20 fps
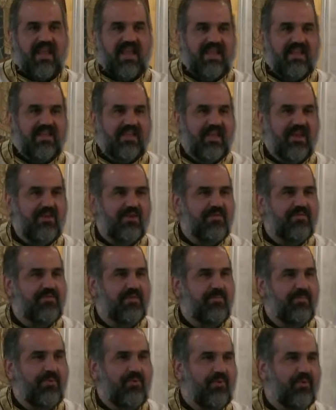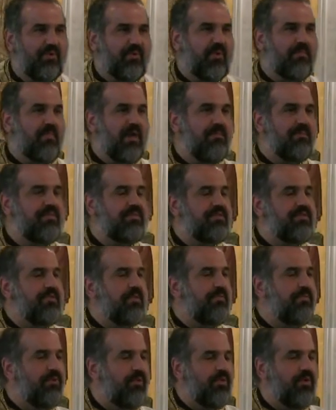Take care of the poor. Remember that
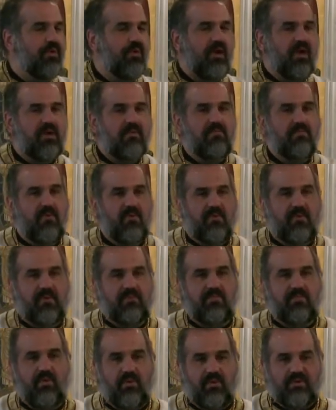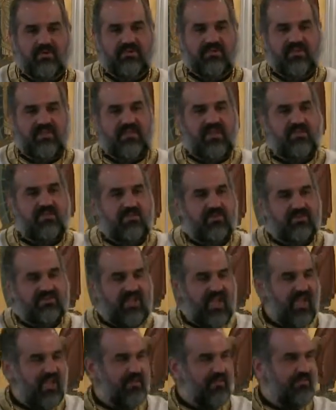the poor are more important than
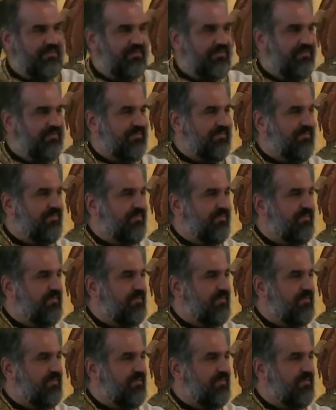yourself.